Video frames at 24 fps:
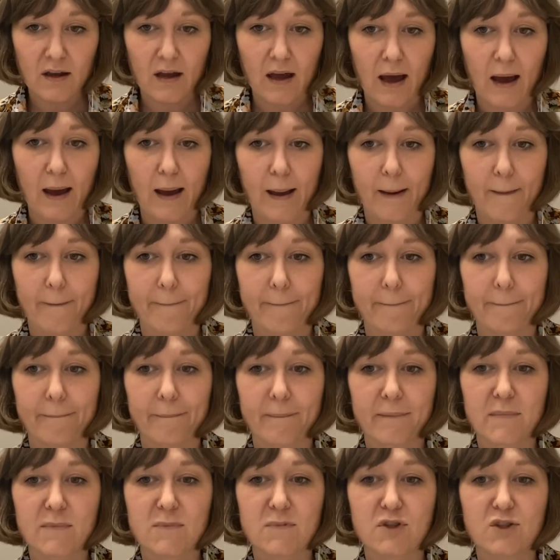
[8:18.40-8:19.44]

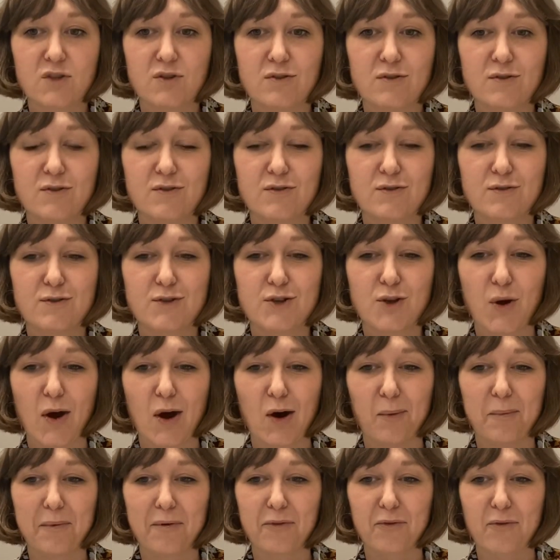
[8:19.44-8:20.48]
to
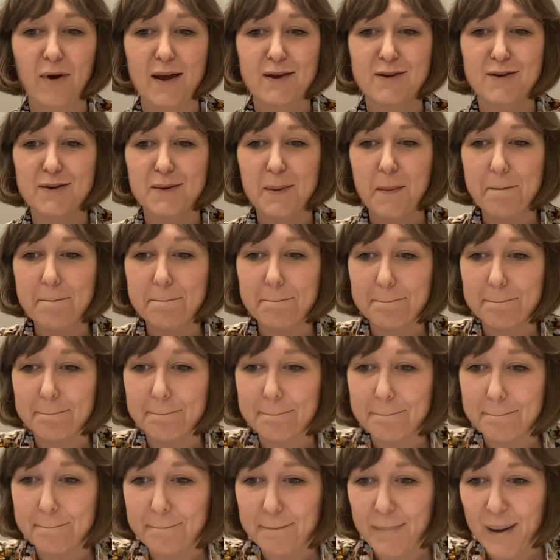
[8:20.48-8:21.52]
help threaten
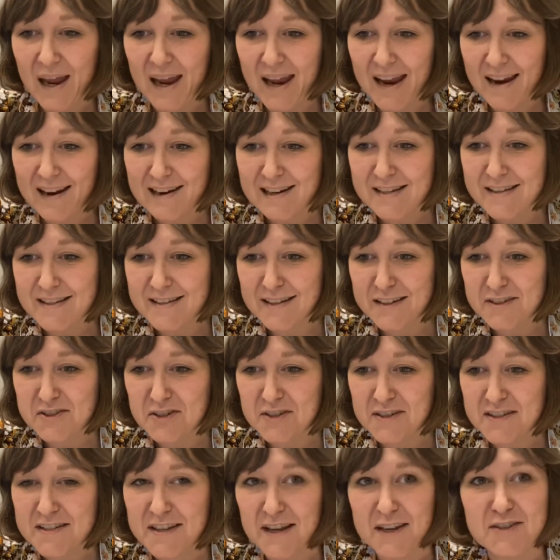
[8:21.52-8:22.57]
banks, that
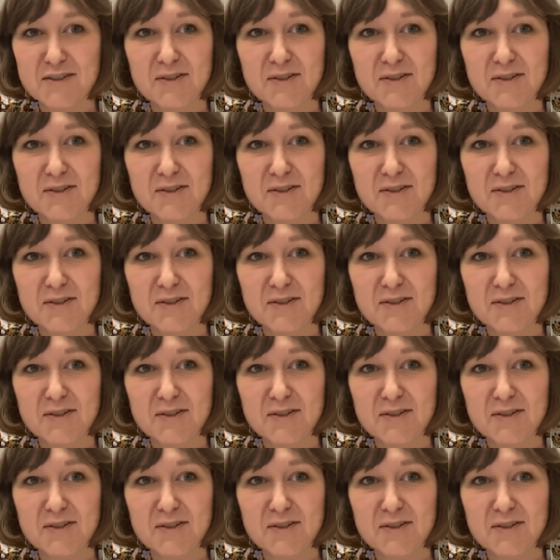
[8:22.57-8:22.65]
should say.